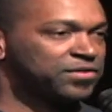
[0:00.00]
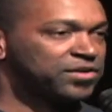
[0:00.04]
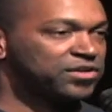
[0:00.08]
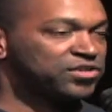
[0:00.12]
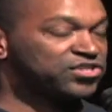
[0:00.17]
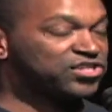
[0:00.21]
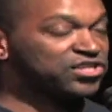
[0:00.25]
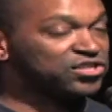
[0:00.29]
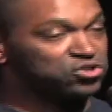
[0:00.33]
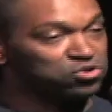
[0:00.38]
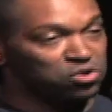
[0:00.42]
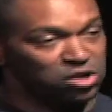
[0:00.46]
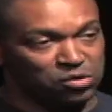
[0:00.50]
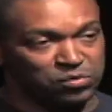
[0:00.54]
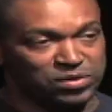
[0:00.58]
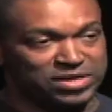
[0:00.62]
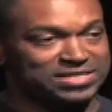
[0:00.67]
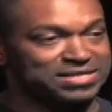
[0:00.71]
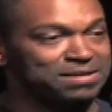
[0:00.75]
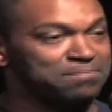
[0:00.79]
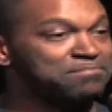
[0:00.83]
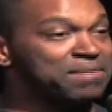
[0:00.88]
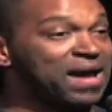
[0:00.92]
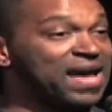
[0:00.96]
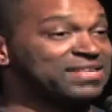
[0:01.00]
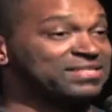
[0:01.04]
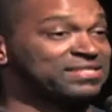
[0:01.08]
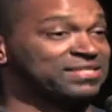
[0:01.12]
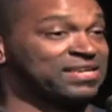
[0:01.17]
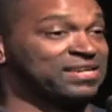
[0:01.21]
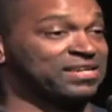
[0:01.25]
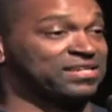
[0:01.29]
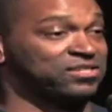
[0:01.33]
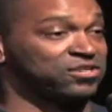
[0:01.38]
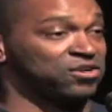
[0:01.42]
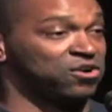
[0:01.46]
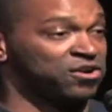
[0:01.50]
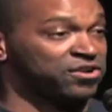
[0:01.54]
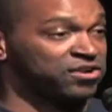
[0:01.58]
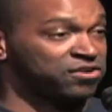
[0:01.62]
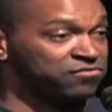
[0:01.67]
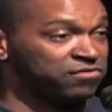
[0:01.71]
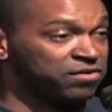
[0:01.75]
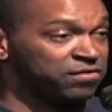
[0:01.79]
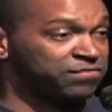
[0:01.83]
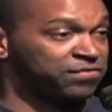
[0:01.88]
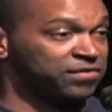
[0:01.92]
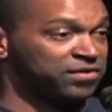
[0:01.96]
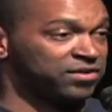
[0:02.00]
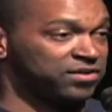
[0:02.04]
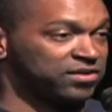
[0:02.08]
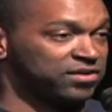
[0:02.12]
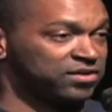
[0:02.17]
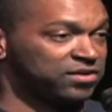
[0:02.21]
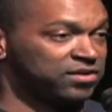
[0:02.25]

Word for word: She's always a basket on a river.